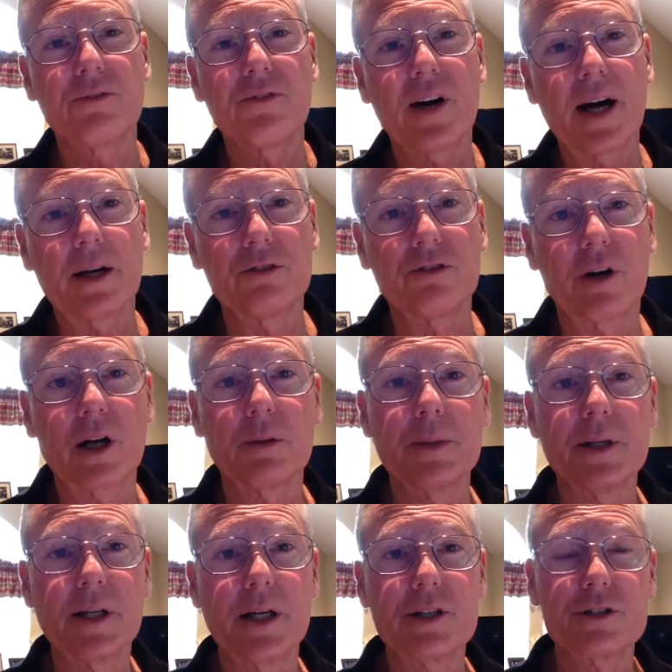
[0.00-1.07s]
final
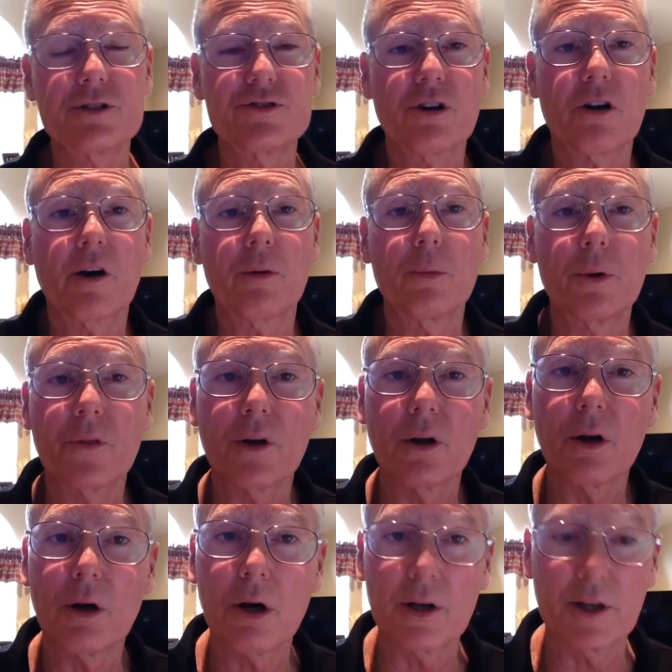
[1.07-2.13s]
recommendations are and what the
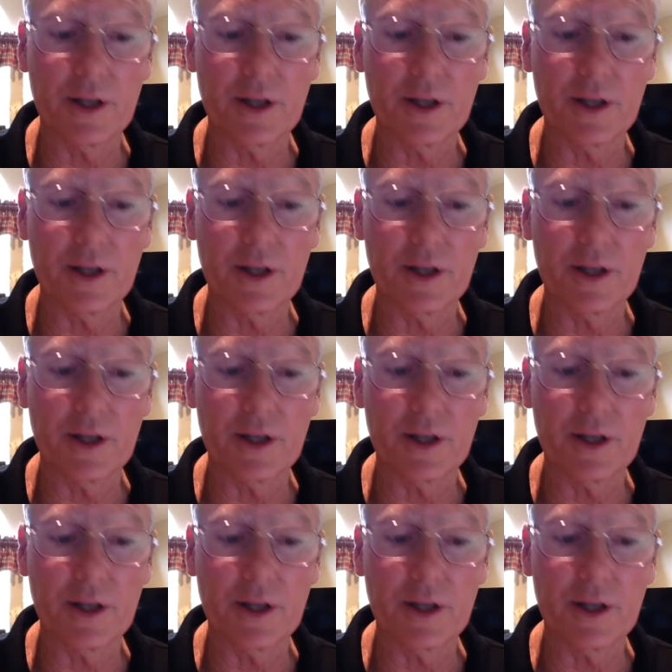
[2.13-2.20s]
law